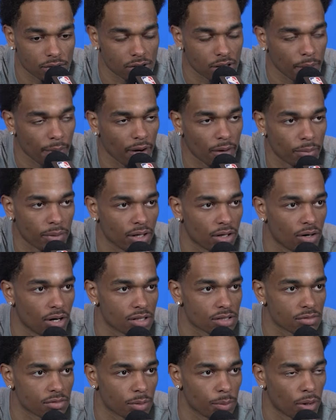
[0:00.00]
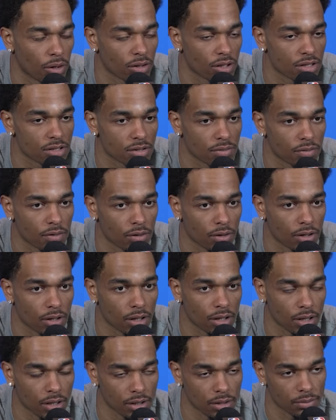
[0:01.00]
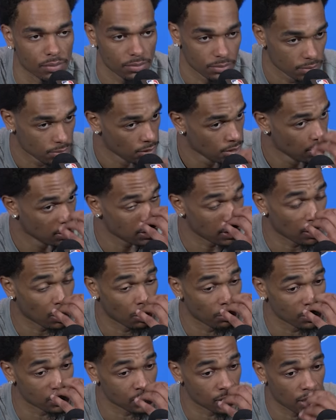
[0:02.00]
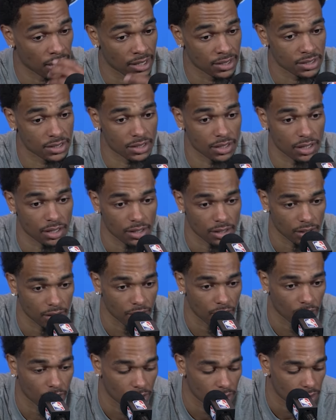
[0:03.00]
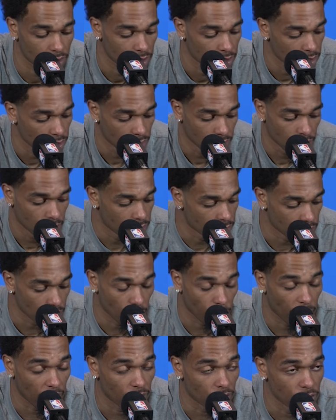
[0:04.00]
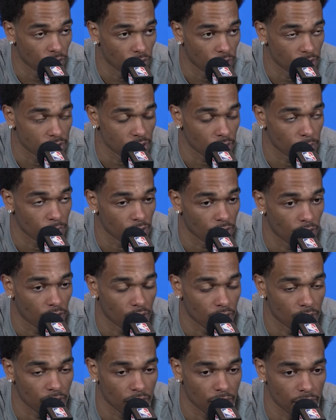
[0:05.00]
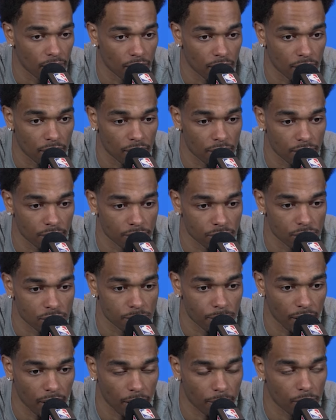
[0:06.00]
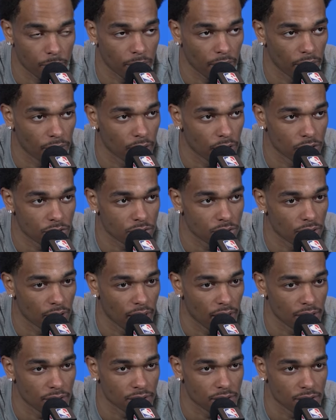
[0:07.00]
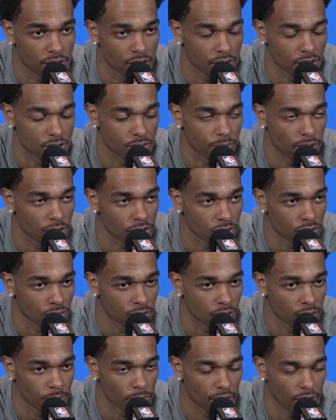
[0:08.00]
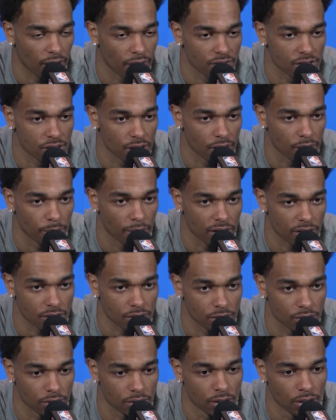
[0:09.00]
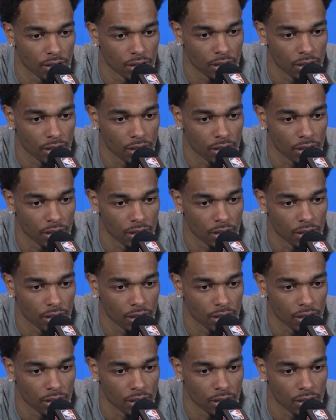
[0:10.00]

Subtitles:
just come out and be aggressive on both ends of the floor. Take open shots, guard no matter who they tell me to guard, and just being able to play with those two guys is special. I mean, obviously, they're the best two